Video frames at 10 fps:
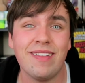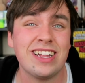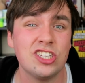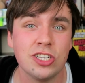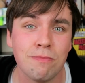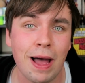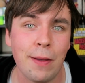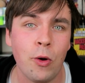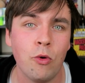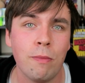That's just
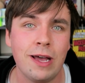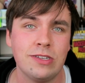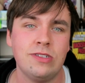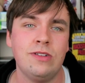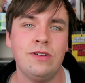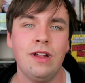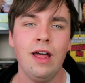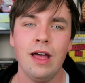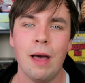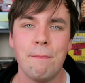my own personal
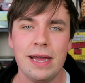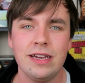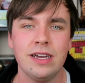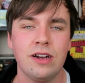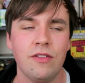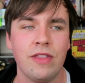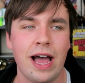opinion on